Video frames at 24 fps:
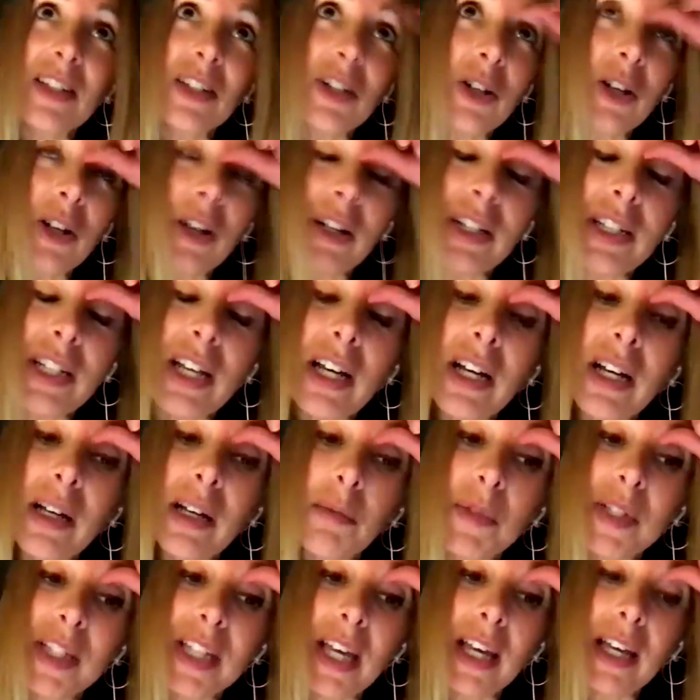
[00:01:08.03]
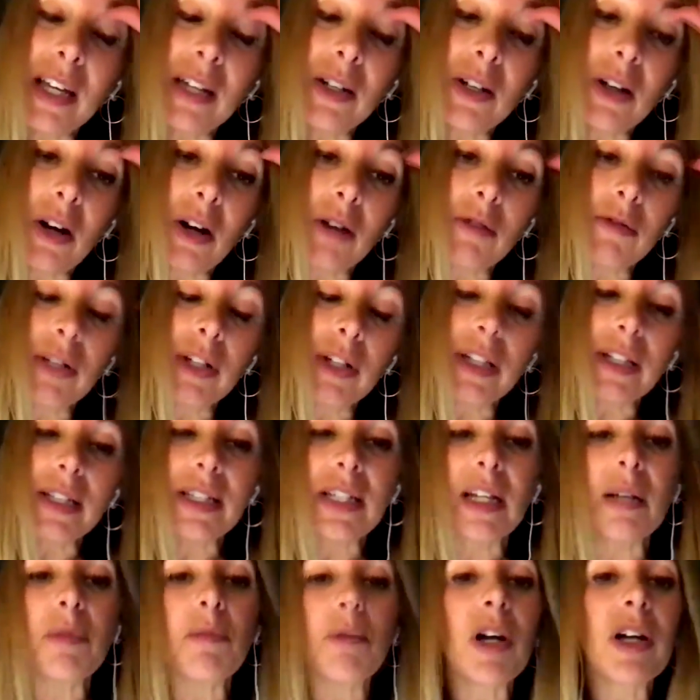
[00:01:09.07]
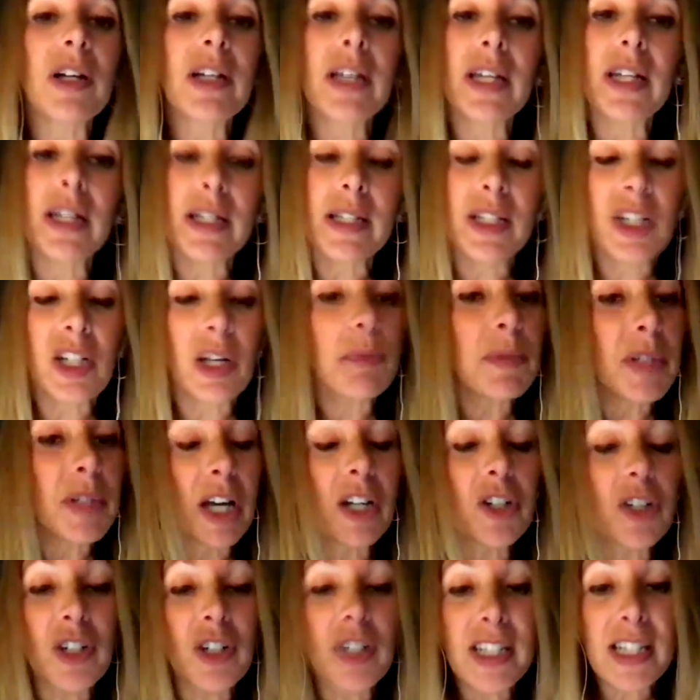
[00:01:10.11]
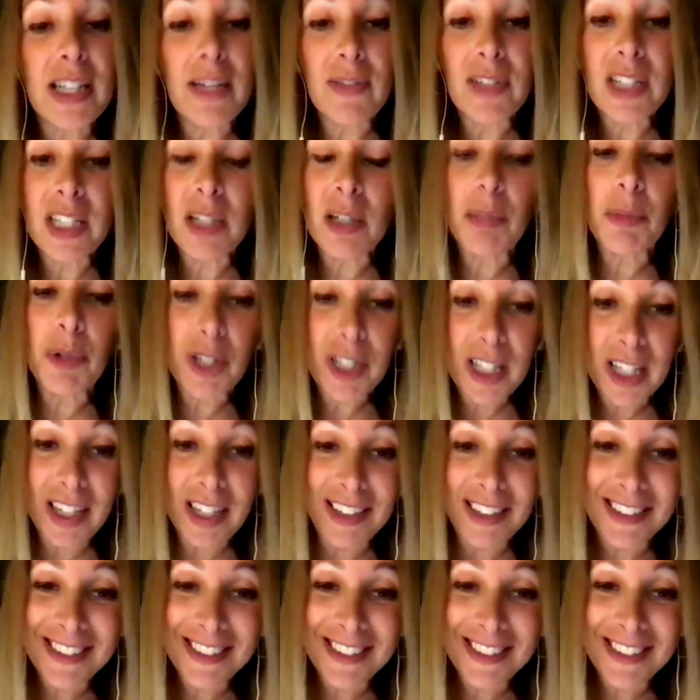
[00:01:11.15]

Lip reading: New York Times, and our real estate market has jumped 117%.